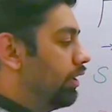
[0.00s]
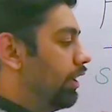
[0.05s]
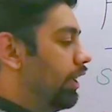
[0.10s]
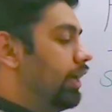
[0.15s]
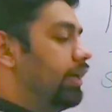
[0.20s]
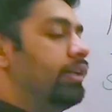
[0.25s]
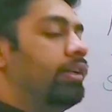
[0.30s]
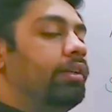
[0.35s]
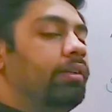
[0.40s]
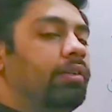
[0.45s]

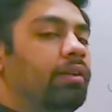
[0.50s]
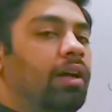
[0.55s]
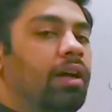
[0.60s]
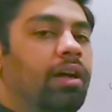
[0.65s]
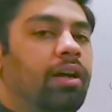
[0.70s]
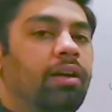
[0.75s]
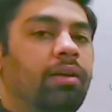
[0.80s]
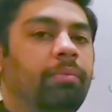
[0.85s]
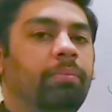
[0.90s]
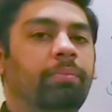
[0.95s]
Any
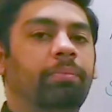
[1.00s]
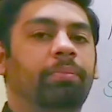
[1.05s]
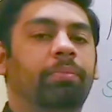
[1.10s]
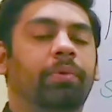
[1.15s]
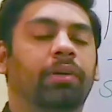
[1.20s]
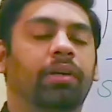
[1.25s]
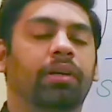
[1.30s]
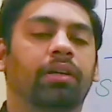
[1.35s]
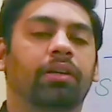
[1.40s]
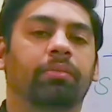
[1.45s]

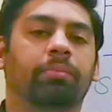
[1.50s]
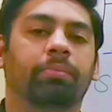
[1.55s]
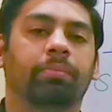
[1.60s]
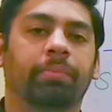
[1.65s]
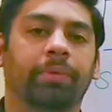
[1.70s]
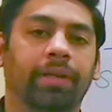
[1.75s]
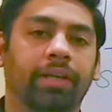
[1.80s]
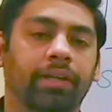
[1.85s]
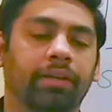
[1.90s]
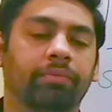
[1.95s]

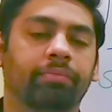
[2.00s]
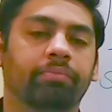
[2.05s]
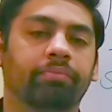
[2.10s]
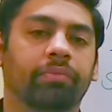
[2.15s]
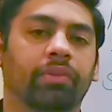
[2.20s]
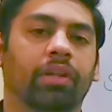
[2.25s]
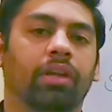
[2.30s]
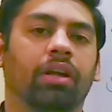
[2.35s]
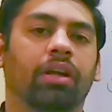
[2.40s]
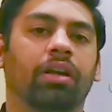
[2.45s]
pain
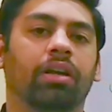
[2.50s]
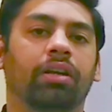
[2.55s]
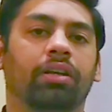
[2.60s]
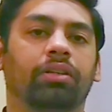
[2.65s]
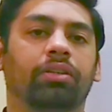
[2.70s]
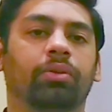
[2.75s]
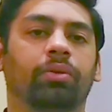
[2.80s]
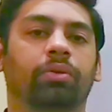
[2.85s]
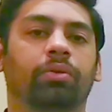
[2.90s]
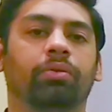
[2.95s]

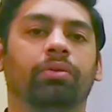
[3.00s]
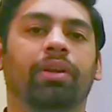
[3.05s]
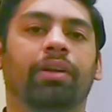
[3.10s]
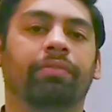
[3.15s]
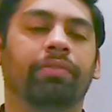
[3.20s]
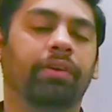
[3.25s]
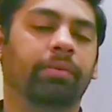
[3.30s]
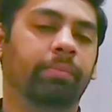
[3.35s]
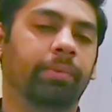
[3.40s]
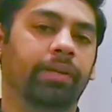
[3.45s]
due to
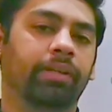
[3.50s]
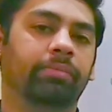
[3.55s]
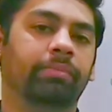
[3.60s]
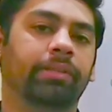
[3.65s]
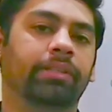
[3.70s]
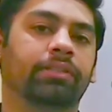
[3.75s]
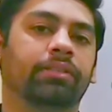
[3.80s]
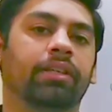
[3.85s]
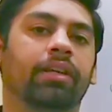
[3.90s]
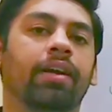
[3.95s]
rapid pain
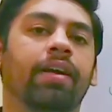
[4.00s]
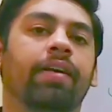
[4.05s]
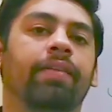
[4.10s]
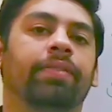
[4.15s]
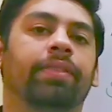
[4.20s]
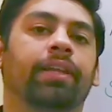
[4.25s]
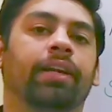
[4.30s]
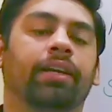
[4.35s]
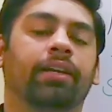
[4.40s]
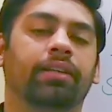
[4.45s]
means
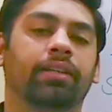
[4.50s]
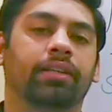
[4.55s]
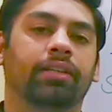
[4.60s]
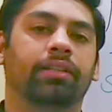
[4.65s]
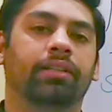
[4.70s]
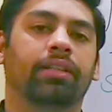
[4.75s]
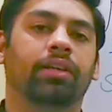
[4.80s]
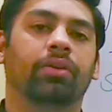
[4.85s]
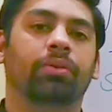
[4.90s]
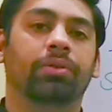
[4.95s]
that
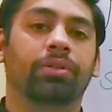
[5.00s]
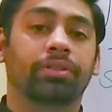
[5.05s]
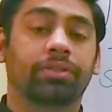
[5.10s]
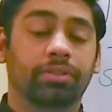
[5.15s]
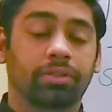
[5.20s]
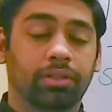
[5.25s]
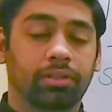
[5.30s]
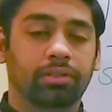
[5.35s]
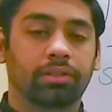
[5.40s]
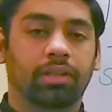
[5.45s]
the
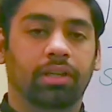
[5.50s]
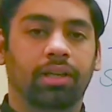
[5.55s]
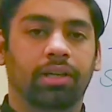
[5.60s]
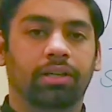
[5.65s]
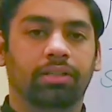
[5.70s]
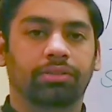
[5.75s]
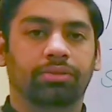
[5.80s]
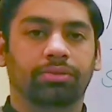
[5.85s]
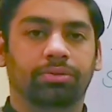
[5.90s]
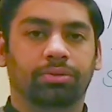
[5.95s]

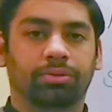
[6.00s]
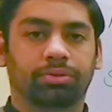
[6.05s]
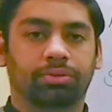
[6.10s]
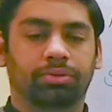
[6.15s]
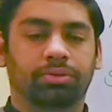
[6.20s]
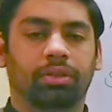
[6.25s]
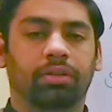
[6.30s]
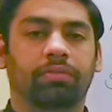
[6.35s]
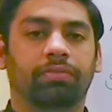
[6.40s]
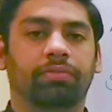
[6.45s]
original
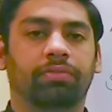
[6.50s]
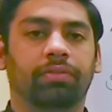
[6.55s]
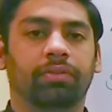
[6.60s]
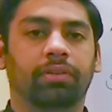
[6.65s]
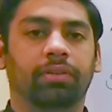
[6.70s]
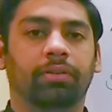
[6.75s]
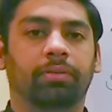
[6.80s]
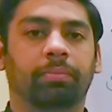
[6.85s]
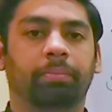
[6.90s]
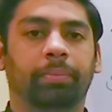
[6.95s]
source
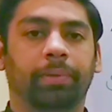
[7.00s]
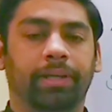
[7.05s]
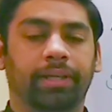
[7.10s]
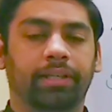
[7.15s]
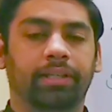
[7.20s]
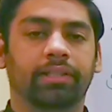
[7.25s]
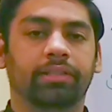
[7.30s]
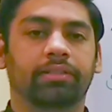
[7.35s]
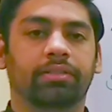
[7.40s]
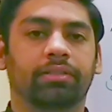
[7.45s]
of
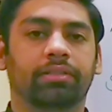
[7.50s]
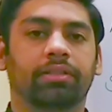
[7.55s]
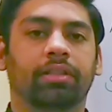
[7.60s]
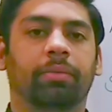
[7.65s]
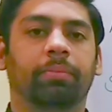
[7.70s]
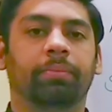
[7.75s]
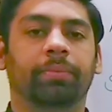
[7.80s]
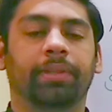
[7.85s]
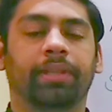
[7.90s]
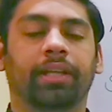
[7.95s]
pain is
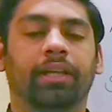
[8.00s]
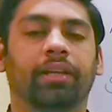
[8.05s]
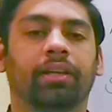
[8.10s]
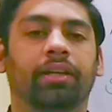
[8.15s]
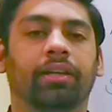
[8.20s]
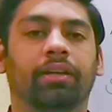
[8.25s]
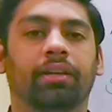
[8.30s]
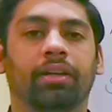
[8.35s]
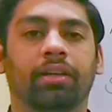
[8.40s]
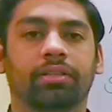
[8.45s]

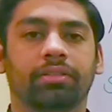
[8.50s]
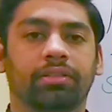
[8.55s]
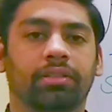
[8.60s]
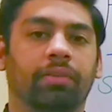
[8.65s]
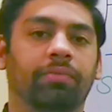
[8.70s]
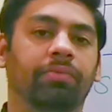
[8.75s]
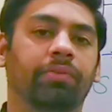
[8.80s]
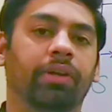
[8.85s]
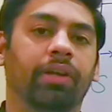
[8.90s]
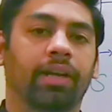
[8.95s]
something
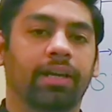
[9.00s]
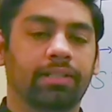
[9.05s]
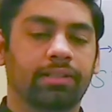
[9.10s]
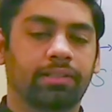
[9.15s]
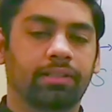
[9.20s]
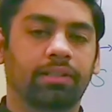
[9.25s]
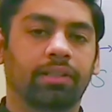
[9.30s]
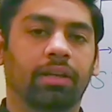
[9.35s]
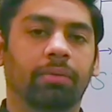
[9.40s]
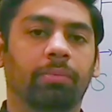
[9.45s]
somewhere
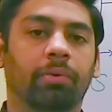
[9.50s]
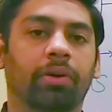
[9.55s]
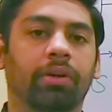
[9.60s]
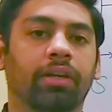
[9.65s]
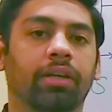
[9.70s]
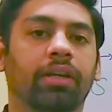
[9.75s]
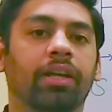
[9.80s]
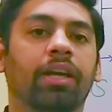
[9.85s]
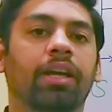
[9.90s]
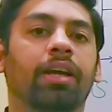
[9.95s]
else in the
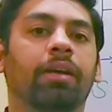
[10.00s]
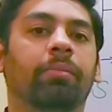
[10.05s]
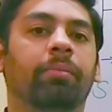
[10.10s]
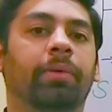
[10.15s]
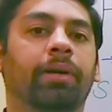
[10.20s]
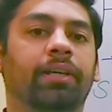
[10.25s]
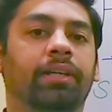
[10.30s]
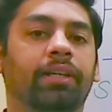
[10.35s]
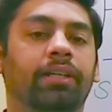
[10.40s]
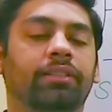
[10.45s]
body,
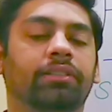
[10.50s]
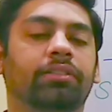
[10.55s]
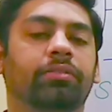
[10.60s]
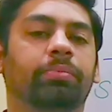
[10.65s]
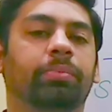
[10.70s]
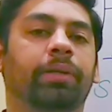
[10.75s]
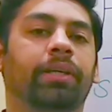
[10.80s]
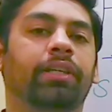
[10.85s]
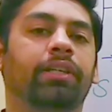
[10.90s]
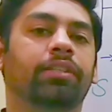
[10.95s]
but its
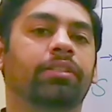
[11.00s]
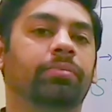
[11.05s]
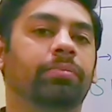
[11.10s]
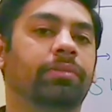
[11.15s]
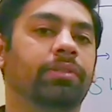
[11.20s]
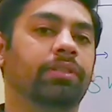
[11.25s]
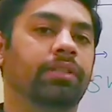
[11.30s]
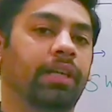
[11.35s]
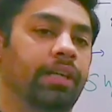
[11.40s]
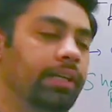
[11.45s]
pain is
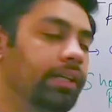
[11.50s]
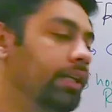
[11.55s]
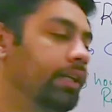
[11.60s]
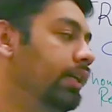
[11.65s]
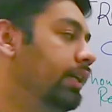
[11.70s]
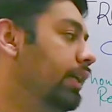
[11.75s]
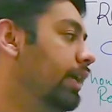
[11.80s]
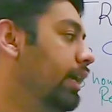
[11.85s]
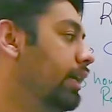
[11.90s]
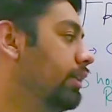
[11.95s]

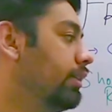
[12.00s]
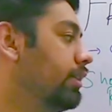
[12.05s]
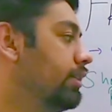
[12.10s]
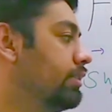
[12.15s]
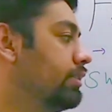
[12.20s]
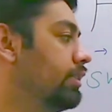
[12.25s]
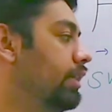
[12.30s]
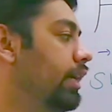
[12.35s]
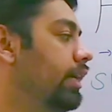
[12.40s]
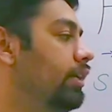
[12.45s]
presented at the
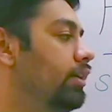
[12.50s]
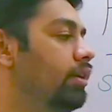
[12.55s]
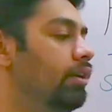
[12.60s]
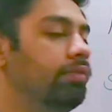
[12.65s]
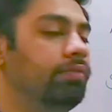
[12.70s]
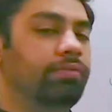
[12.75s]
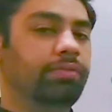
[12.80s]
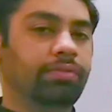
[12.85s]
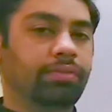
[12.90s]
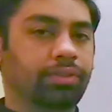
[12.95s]
site
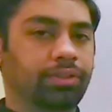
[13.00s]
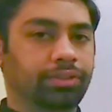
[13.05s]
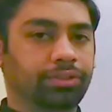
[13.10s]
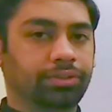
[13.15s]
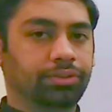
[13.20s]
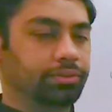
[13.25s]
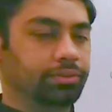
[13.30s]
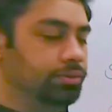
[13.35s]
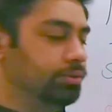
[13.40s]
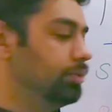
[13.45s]
of
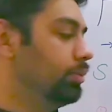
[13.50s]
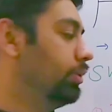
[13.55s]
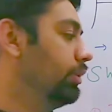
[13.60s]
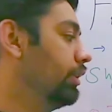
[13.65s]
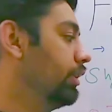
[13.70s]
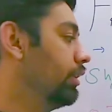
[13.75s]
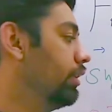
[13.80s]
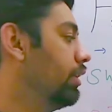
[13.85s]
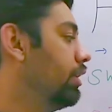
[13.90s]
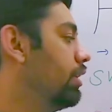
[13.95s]

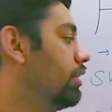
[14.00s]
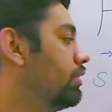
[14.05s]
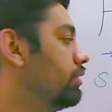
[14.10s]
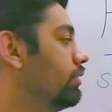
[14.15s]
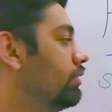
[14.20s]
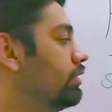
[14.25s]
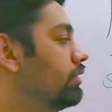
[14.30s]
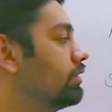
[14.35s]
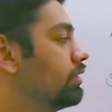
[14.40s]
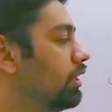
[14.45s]
shoulder.
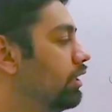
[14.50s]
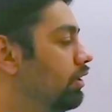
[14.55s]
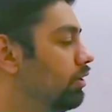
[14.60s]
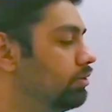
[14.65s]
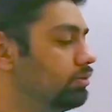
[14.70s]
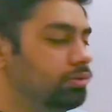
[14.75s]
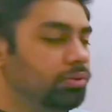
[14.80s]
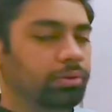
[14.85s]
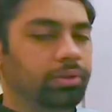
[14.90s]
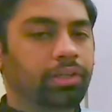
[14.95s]
So this can
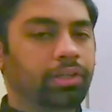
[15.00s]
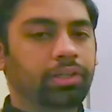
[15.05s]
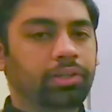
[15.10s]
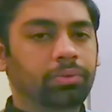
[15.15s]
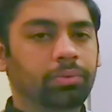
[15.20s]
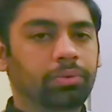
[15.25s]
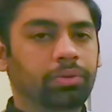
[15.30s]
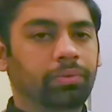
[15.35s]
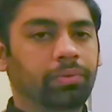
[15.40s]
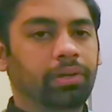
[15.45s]
also lead
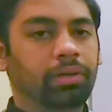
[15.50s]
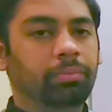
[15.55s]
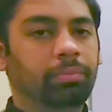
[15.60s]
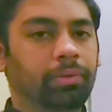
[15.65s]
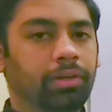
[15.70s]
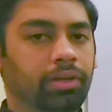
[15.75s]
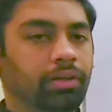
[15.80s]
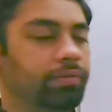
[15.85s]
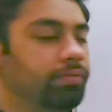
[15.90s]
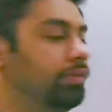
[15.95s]
to
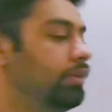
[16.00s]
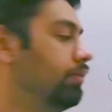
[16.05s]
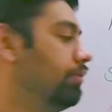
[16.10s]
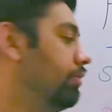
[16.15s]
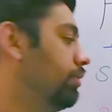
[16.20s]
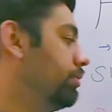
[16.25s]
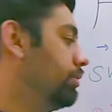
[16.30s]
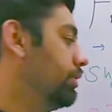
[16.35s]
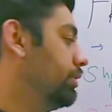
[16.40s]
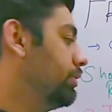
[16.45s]
development of the
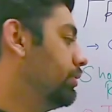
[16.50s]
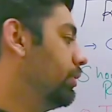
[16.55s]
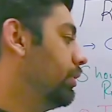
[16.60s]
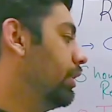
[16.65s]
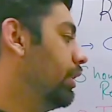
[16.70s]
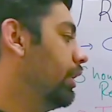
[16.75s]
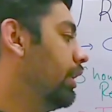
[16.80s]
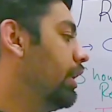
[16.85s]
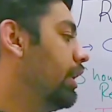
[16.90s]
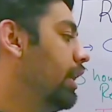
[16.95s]
frozen
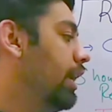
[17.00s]
shoulder.